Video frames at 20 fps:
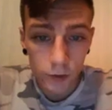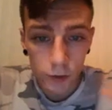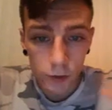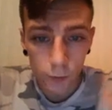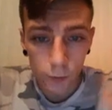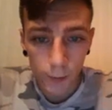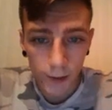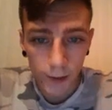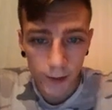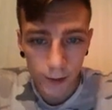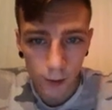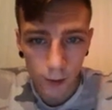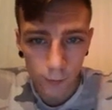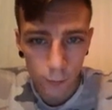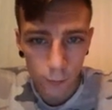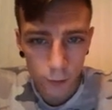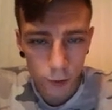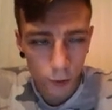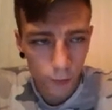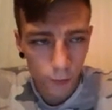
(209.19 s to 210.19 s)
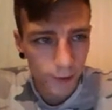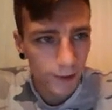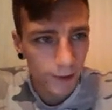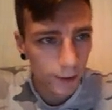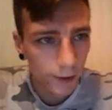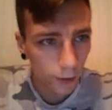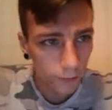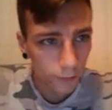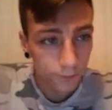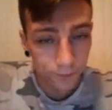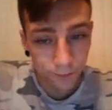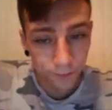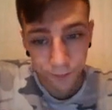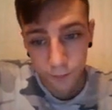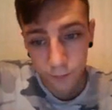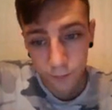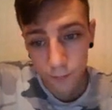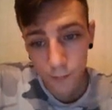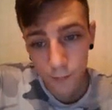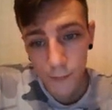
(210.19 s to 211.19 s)
So my eCover was already done,
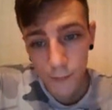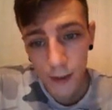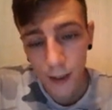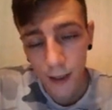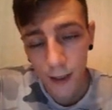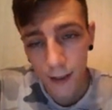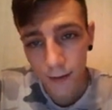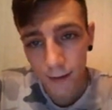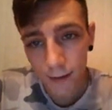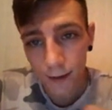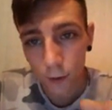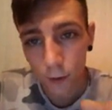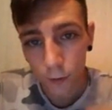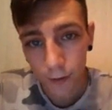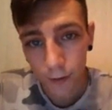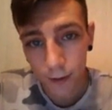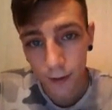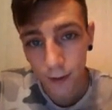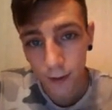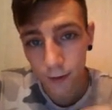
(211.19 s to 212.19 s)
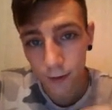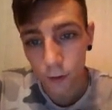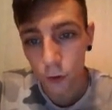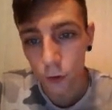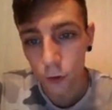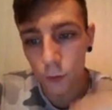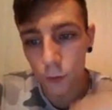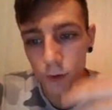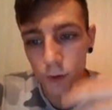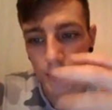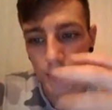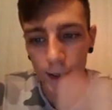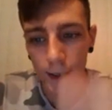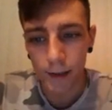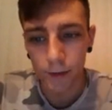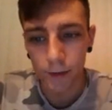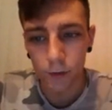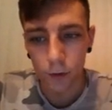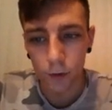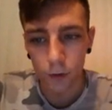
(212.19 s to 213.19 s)
and all they had to do was
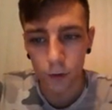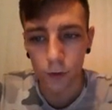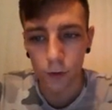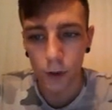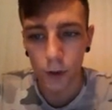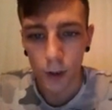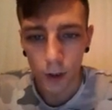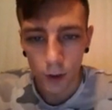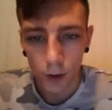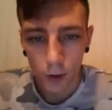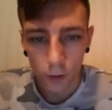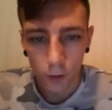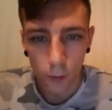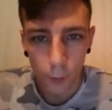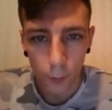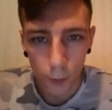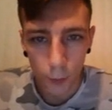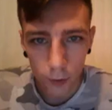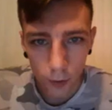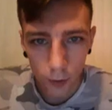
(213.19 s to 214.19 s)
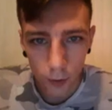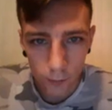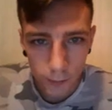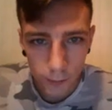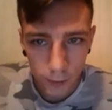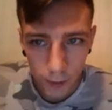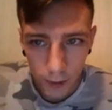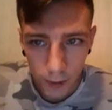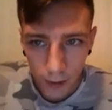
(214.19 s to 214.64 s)
add it to the book cover,